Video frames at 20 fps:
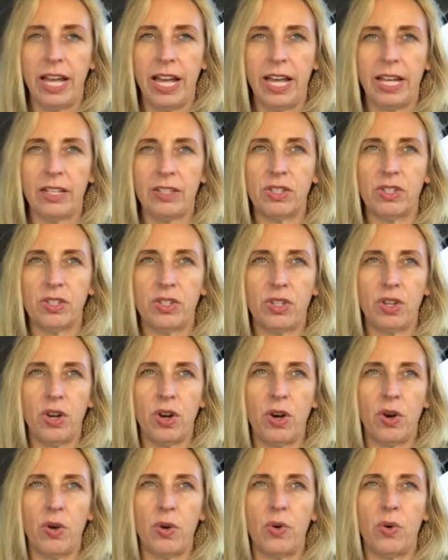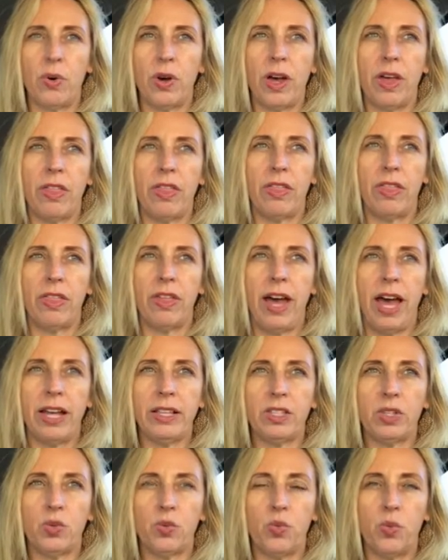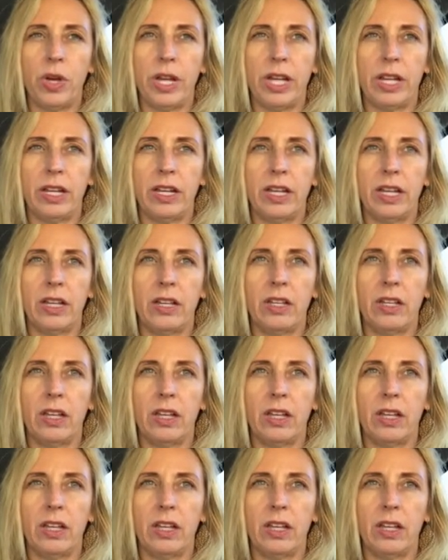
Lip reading: And so that's when